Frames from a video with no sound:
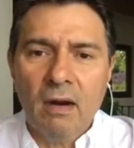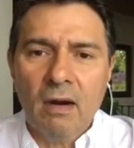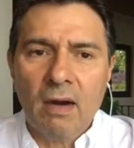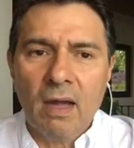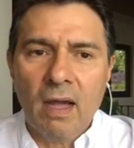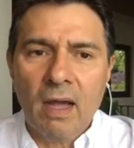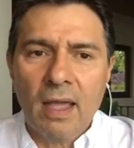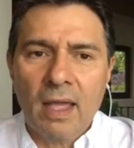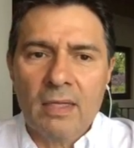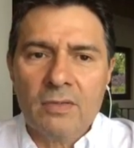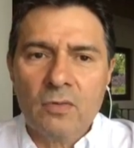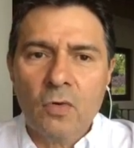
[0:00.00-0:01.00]
are
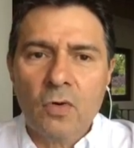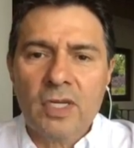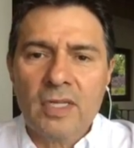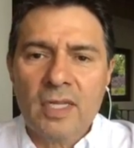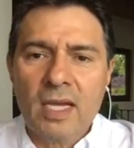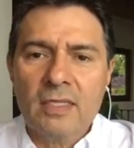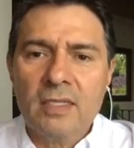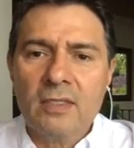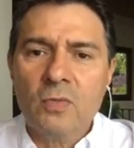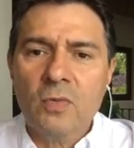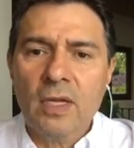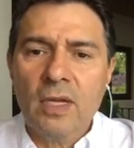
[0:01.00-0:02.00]
as organized
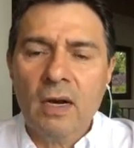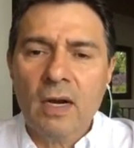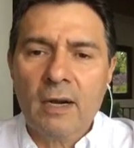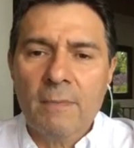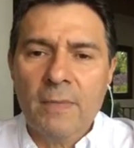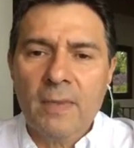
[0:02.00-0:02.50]
as we are.